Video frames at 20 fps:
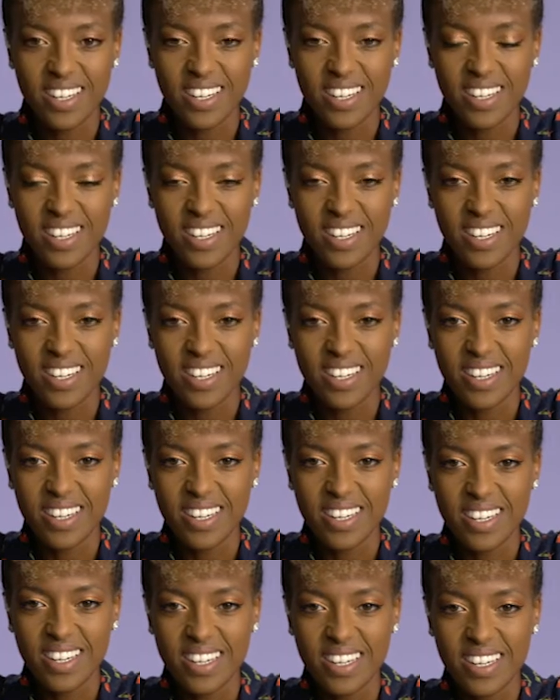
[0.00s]

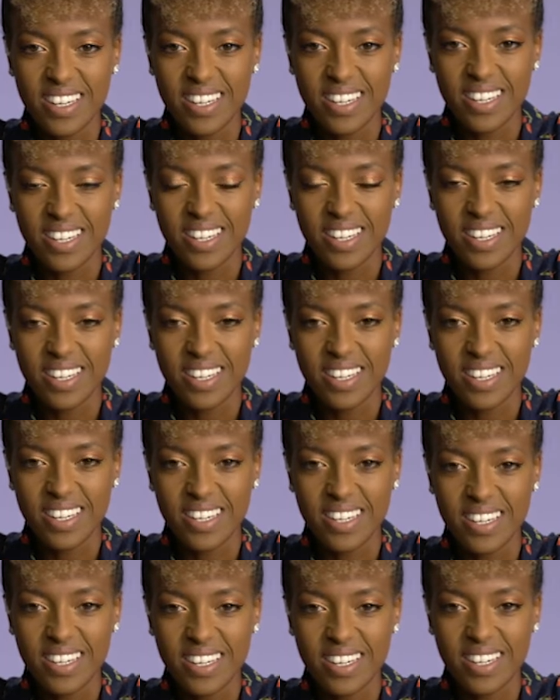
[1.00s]

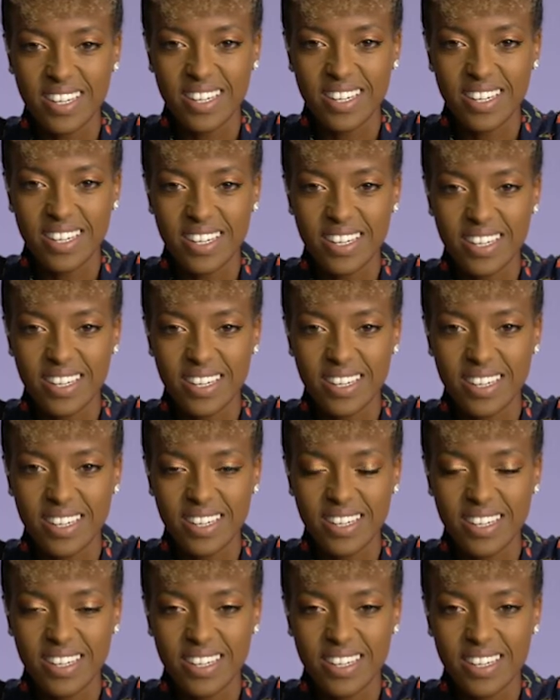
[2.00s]

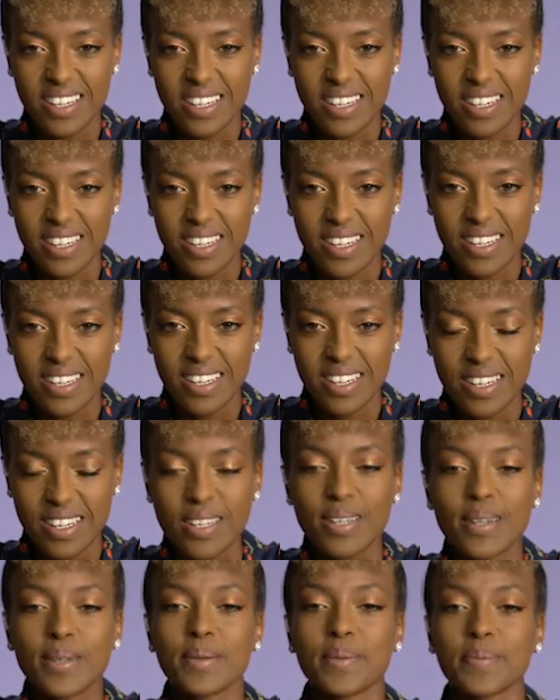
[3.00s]

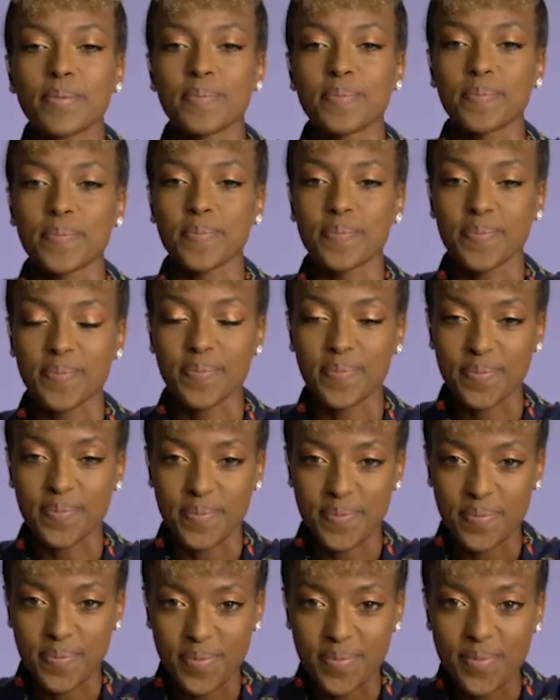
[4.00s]

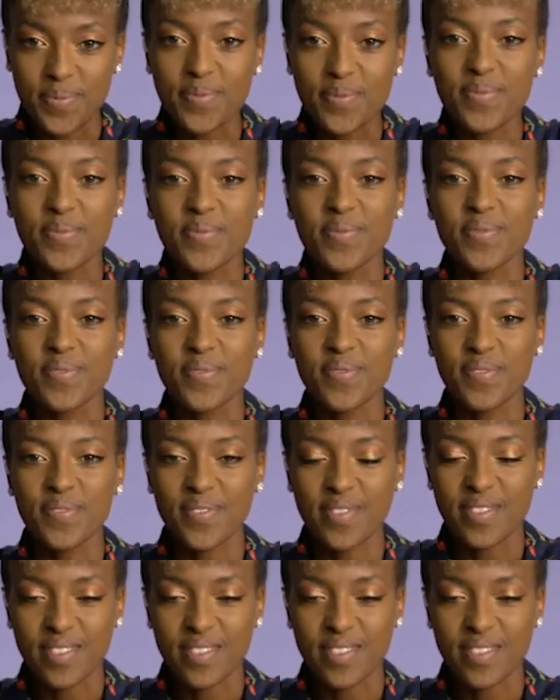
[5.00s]
(not speaking)